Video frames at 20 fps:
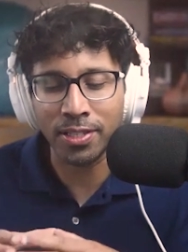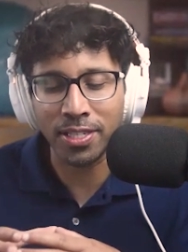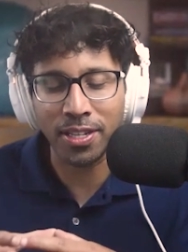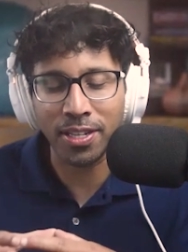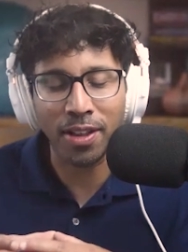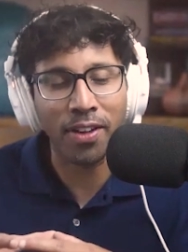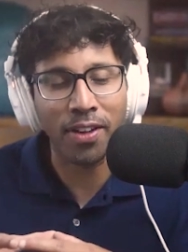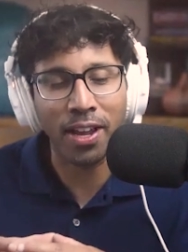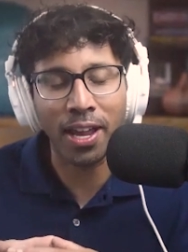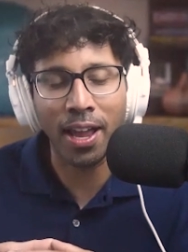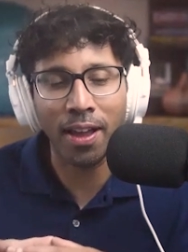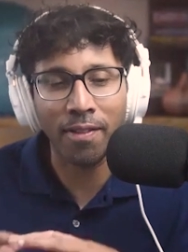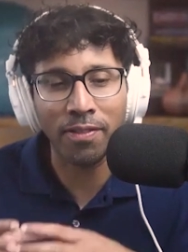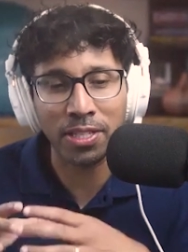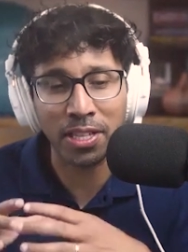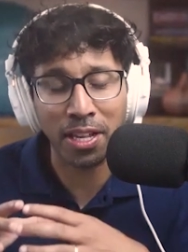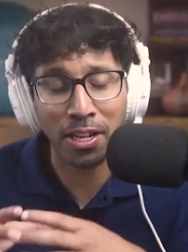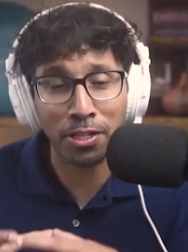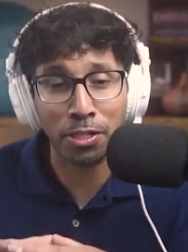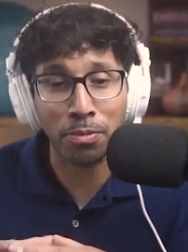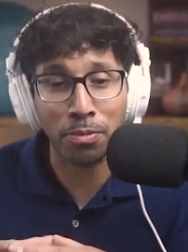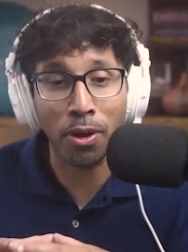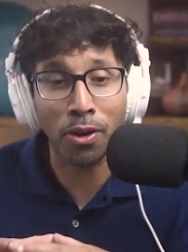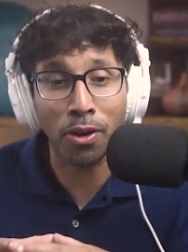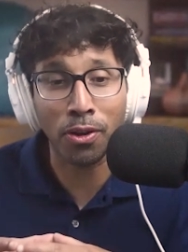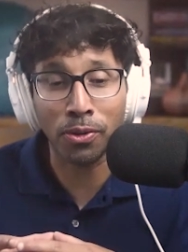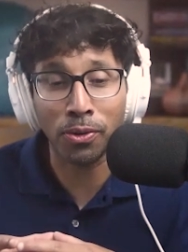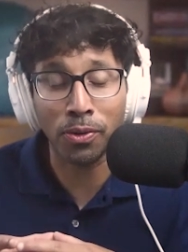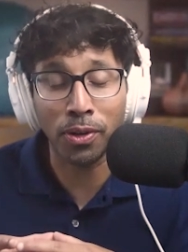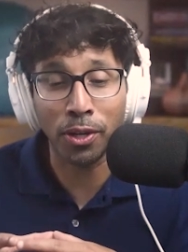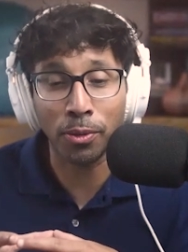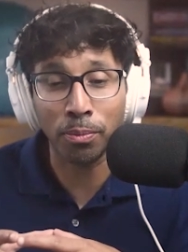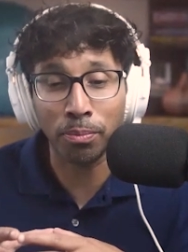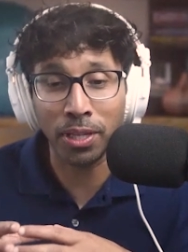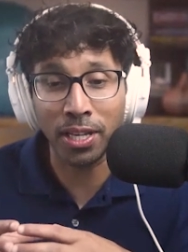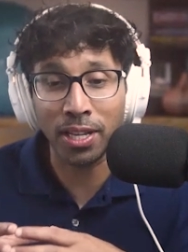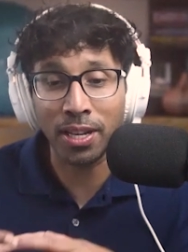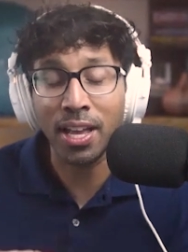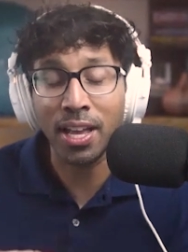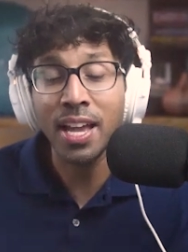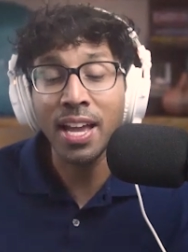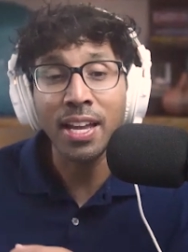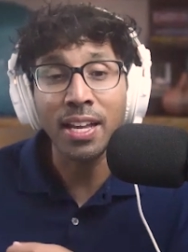stuff I have is like a small Corel plate,